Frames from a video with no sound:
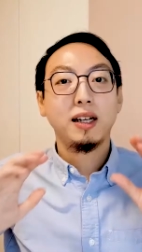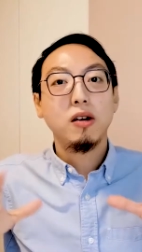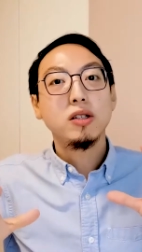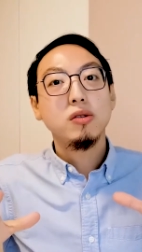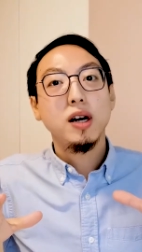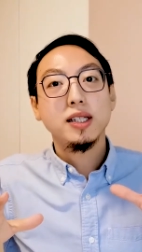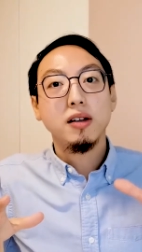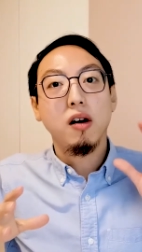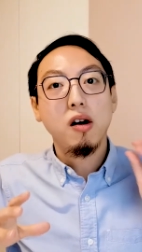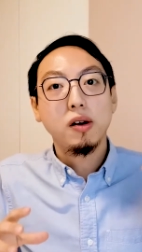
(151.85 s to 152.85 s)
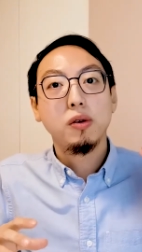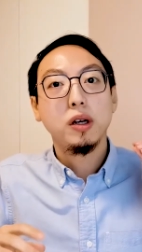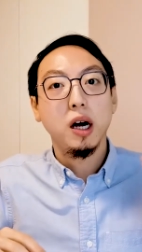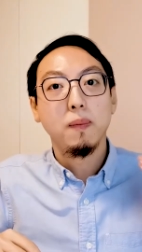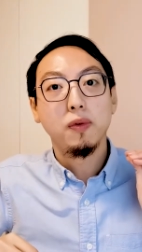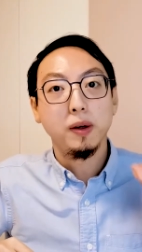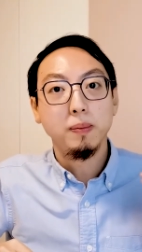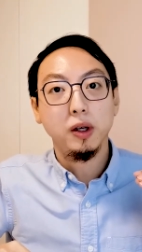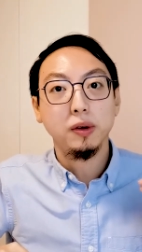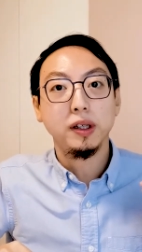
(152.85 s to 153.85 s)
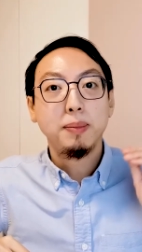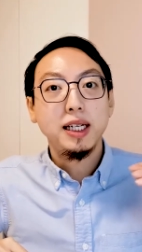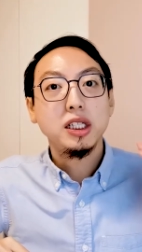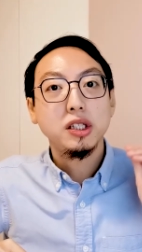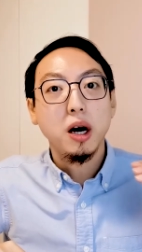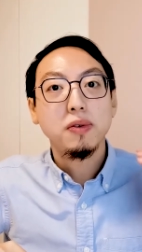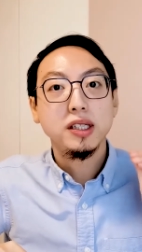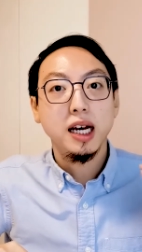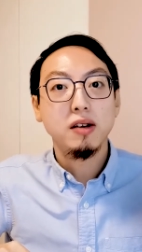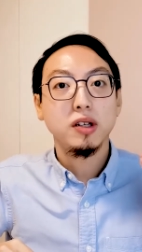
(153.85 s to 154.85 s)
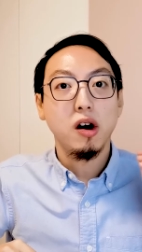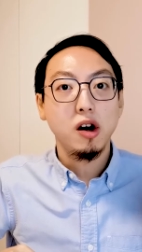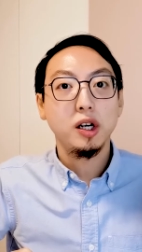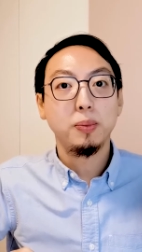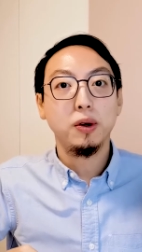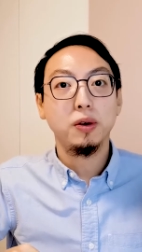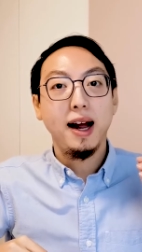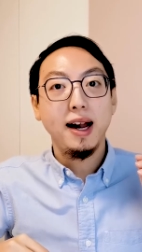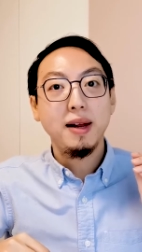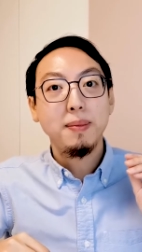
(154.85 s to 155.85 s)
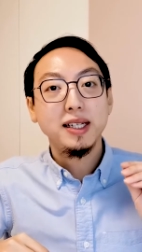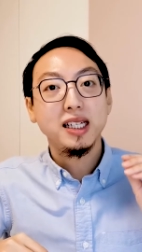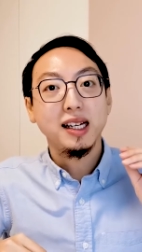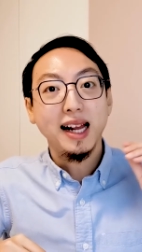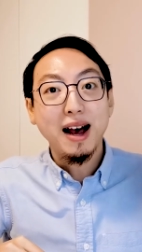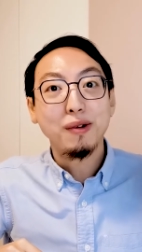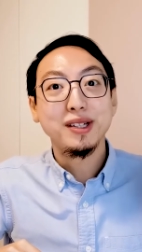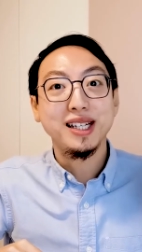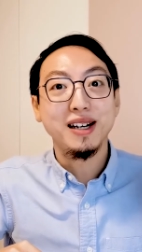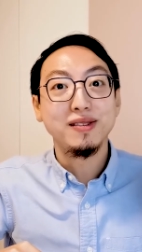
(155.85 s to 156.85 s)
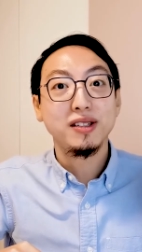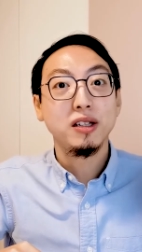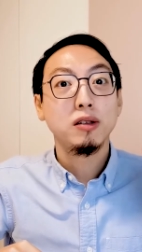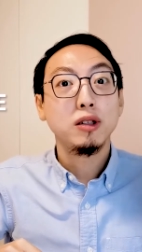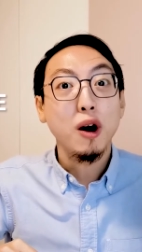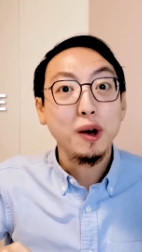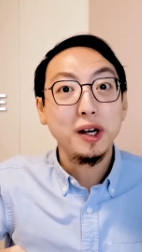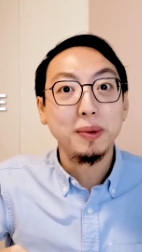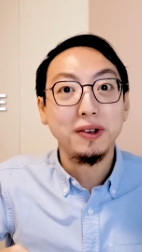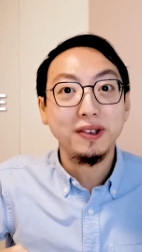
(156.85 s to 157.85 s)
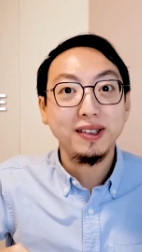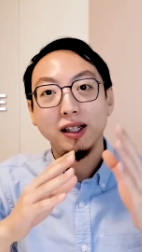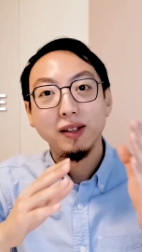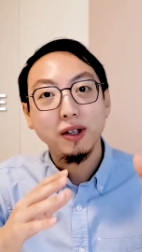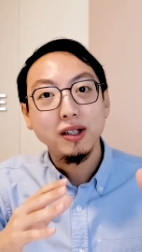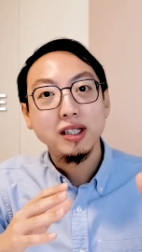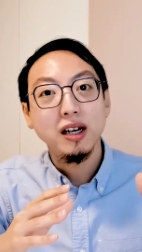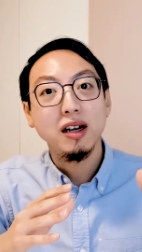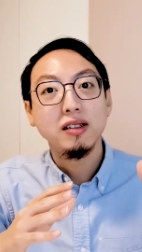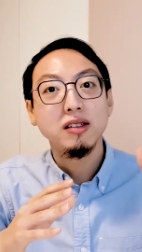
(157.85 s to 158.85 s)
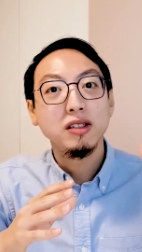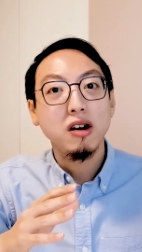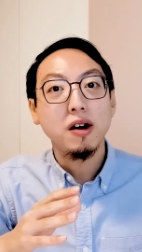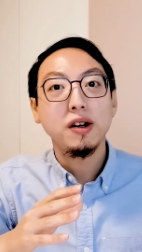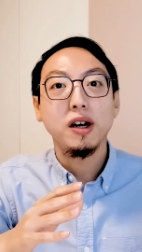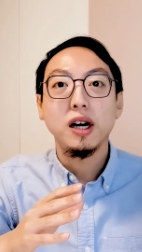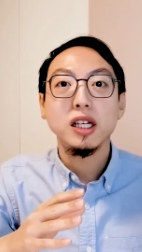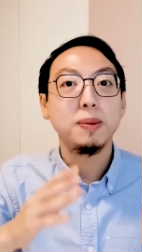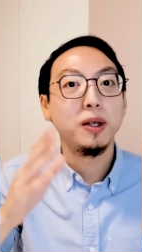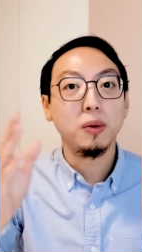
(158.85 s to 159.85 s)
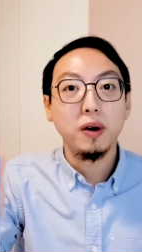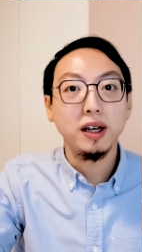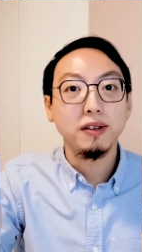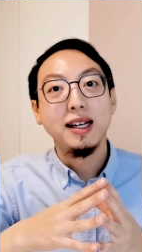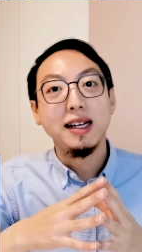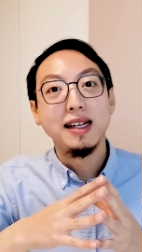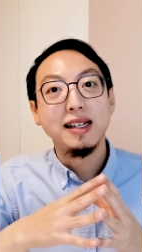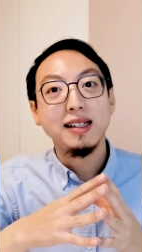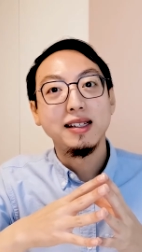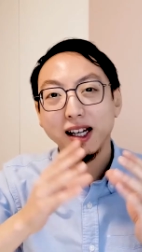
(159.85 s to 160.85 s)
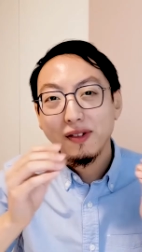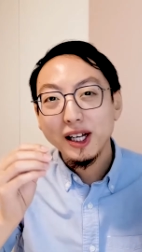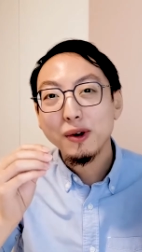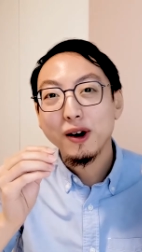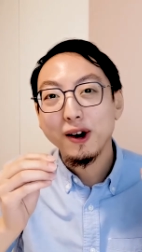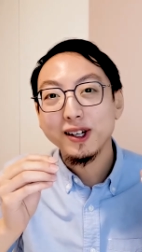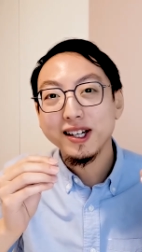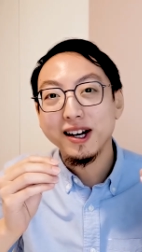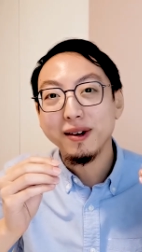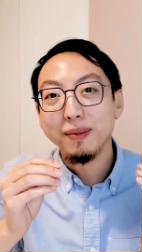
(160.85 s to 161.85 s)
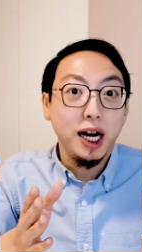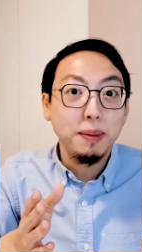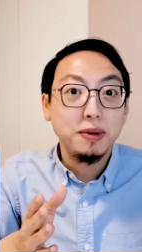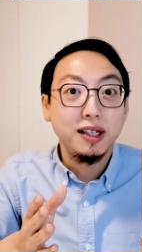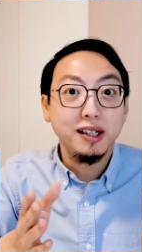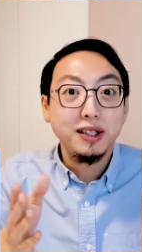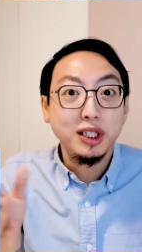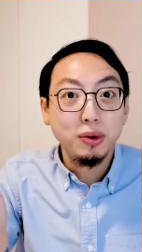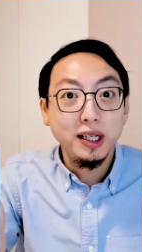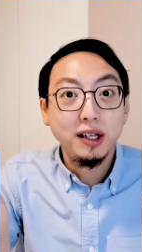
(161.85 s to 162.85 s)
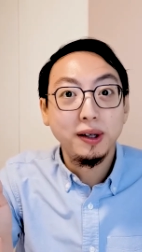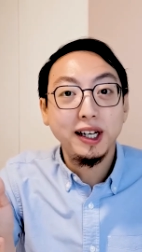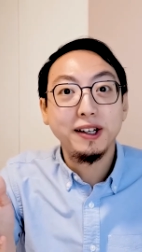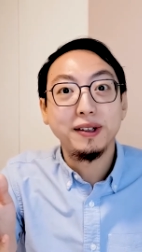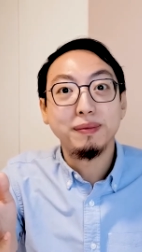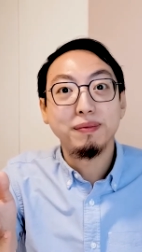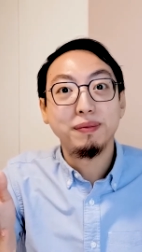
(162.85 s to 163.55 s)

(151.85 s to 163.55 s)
It also has an auto comfort mode. It makes soft sounds audible, and it makes loud sounds tolerable. If your son, daughter, husband, or wife is giving you a hard time, perhaps they're chewing your ear.